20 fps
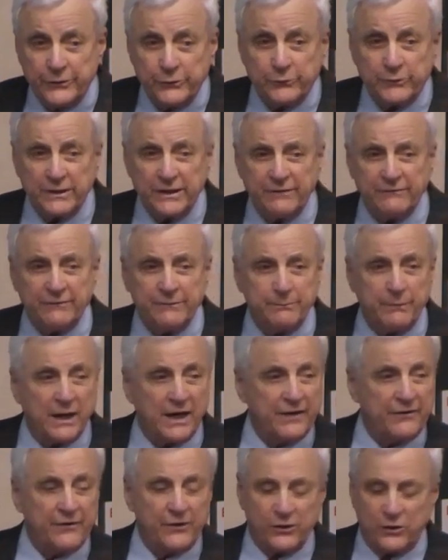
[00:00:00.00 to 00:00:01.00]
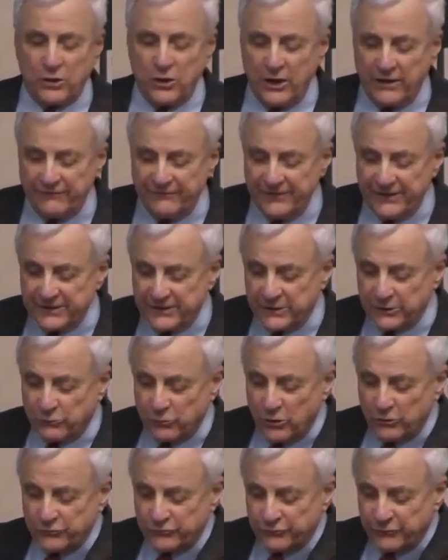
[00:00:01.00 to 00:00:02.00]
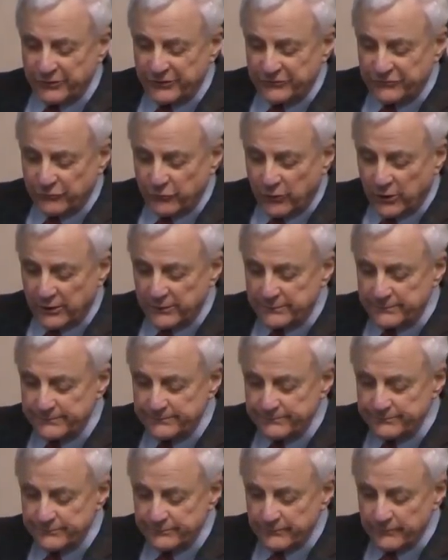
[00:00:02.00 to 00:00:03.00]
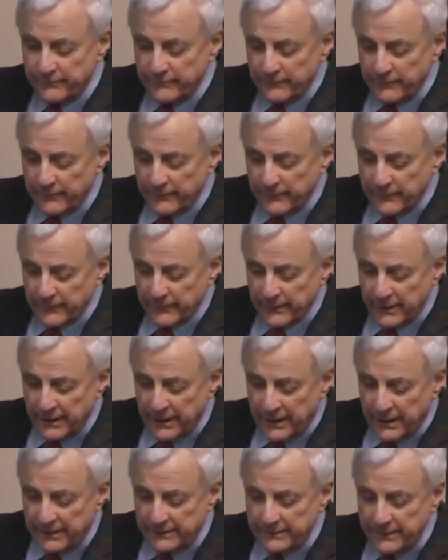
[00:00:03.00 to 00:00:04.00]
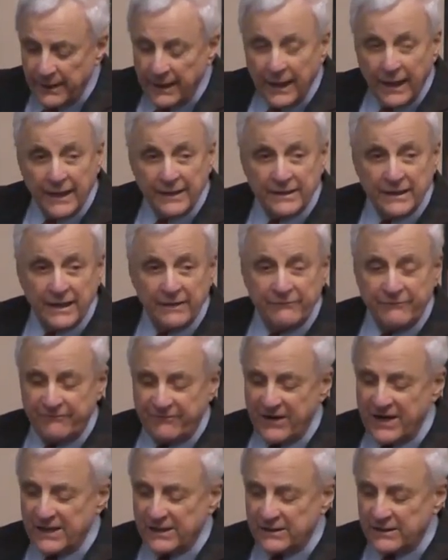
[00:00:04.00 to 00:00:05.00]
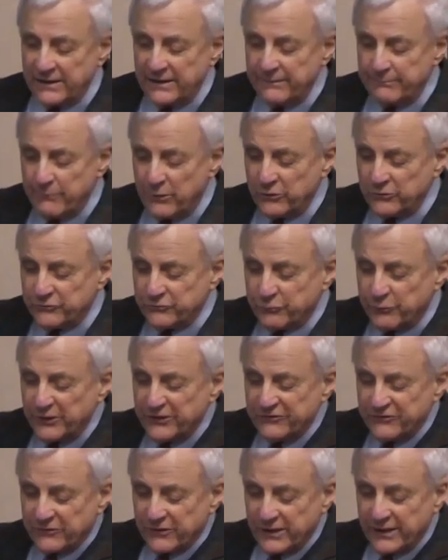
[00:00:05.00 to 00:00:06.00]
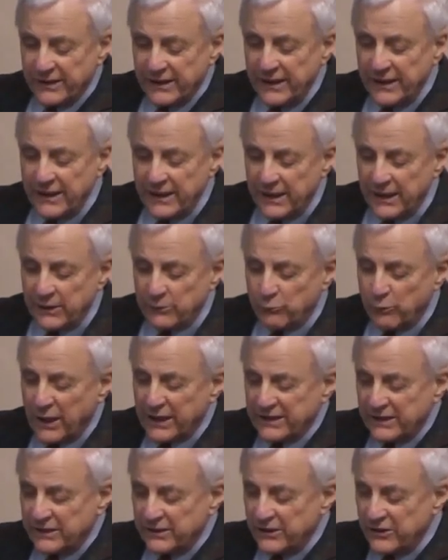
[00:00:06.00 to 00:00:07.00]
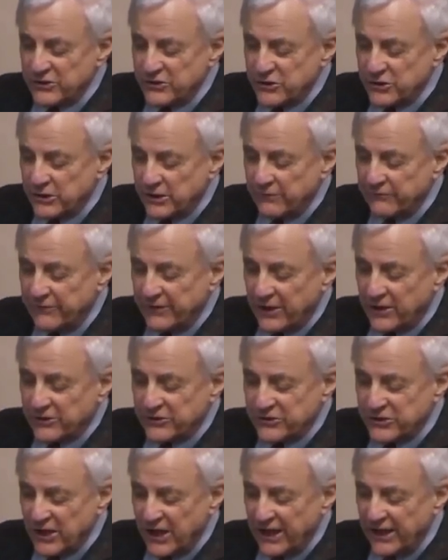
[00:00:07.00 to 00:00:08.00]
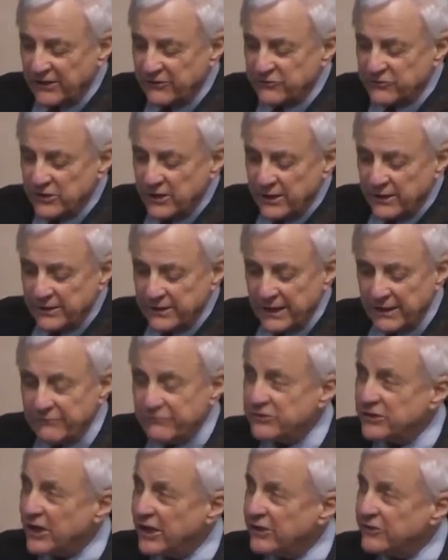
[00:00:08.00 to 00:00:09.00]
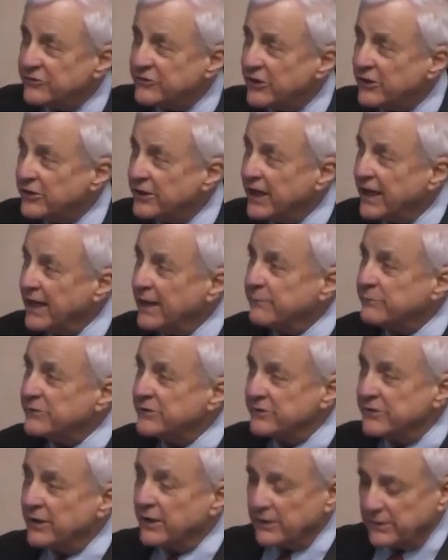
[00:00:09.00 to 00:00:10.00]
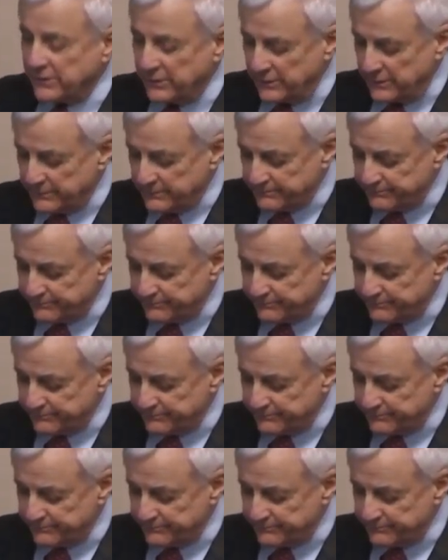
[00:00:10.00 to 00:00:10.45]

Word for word: you can even buy their coffee at the grocery store. Uh, and they finally, most recently, in recognition of their change, they've changed their name to Dunkin'.